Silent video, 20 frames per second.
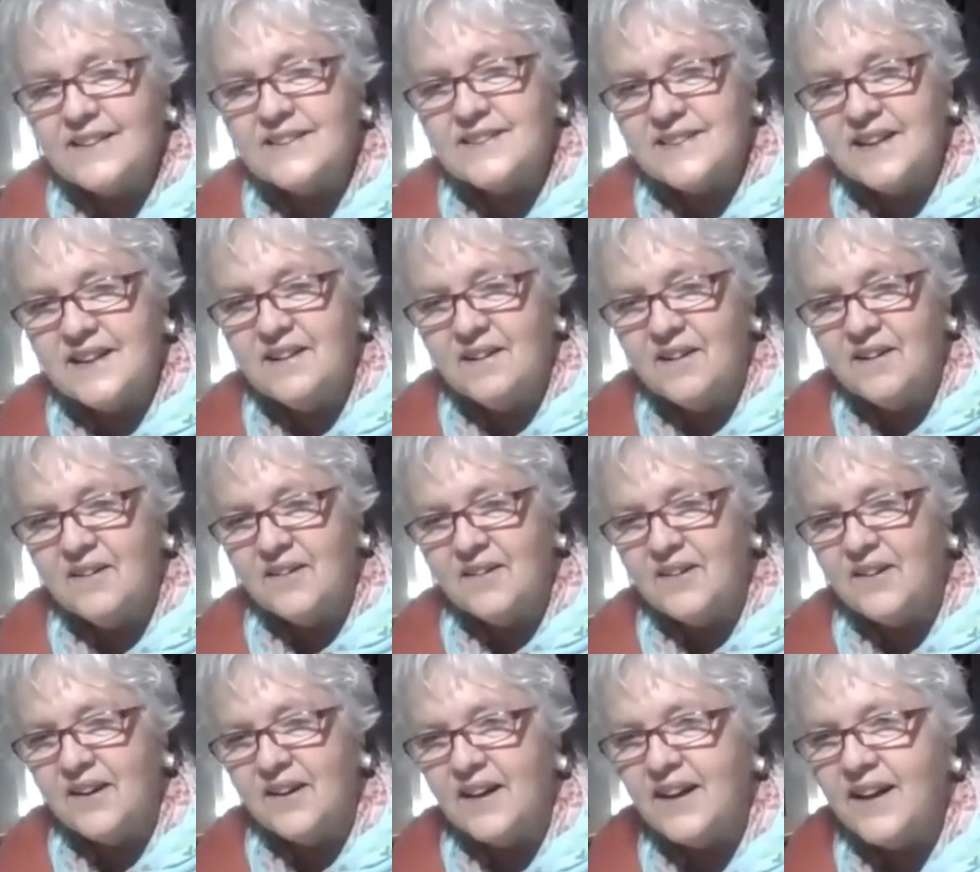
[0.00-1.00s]
So
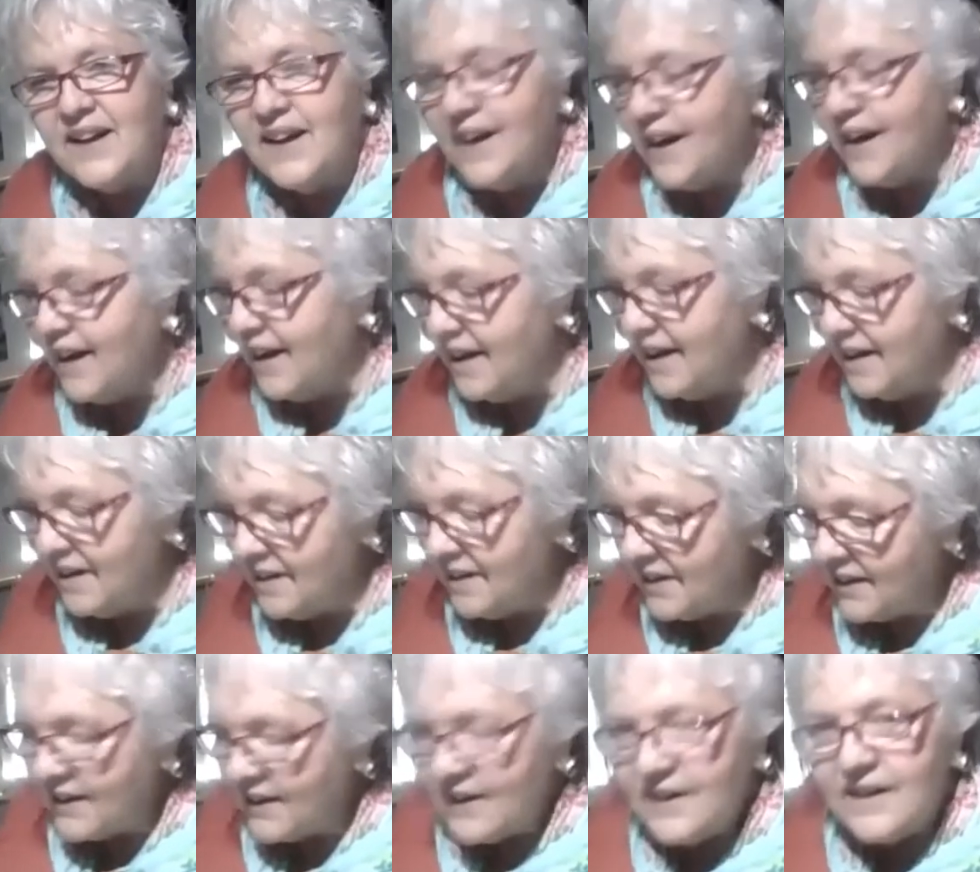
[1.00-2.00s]
uh,
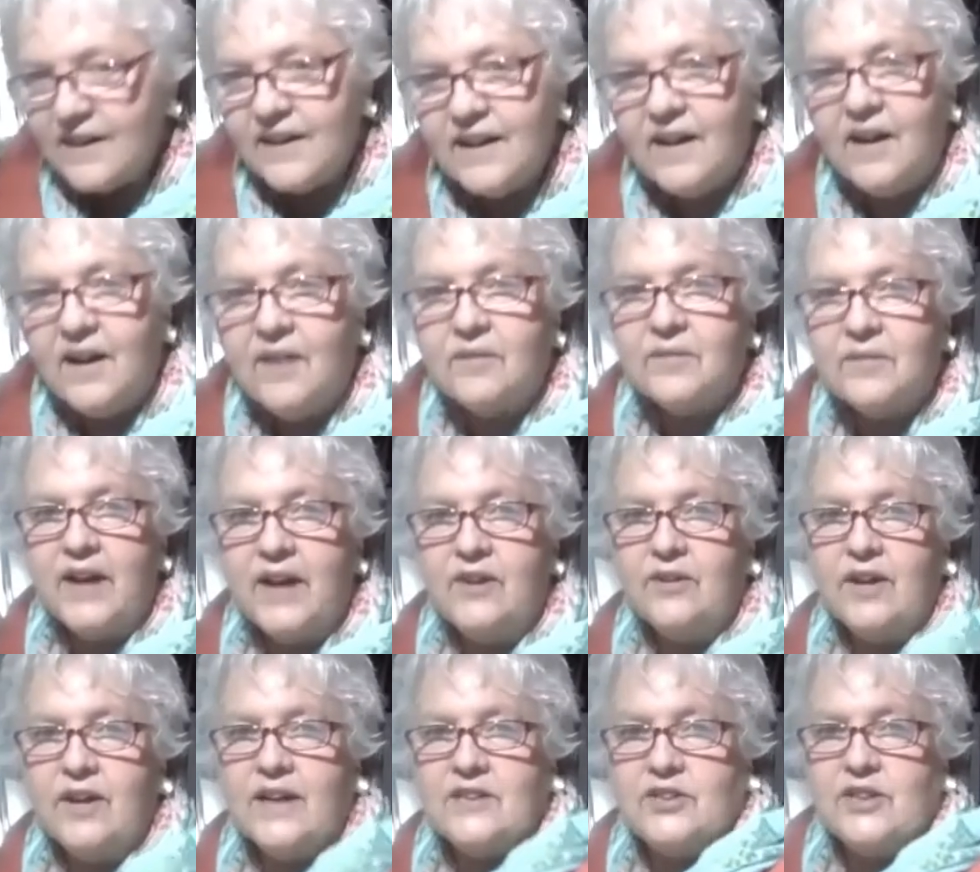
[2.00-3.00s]
right,
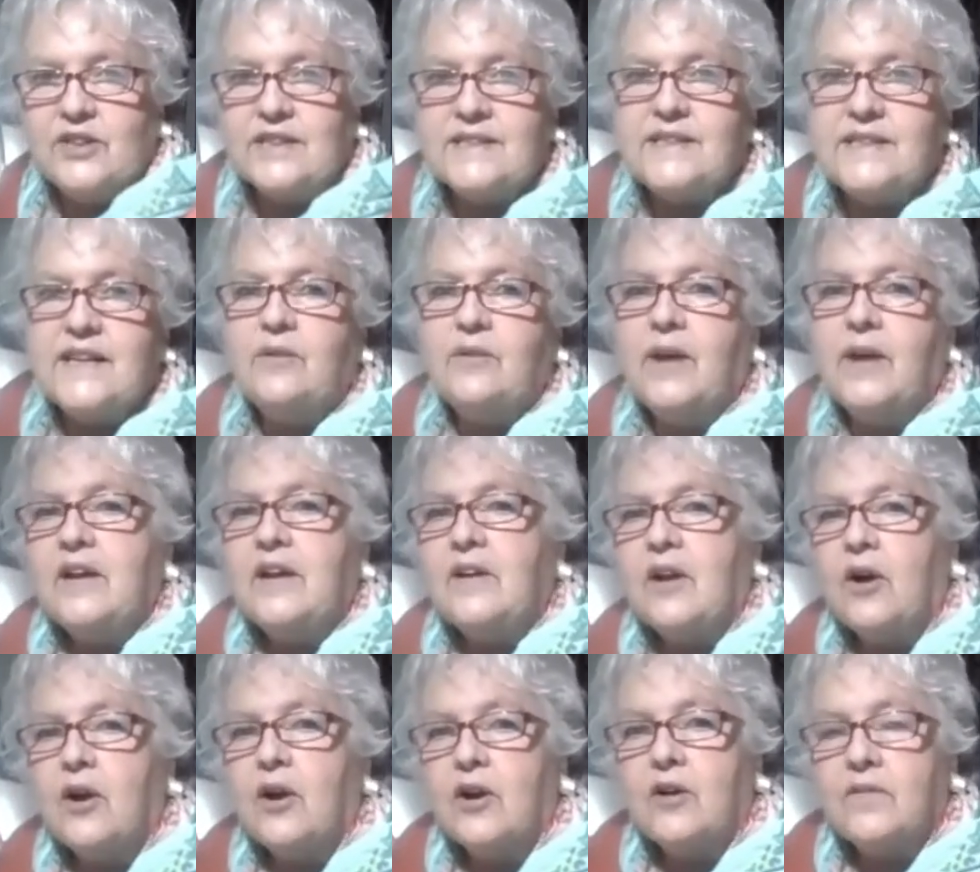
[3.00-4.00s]
as you can see, creating
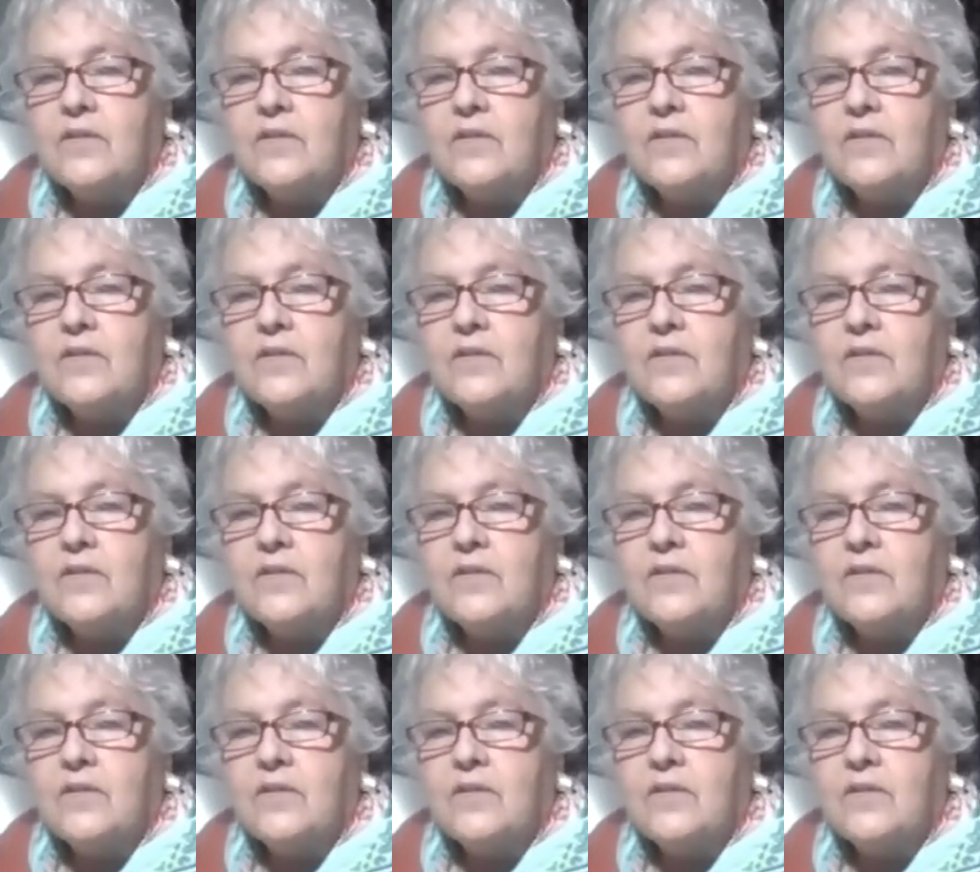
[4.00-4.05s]
card.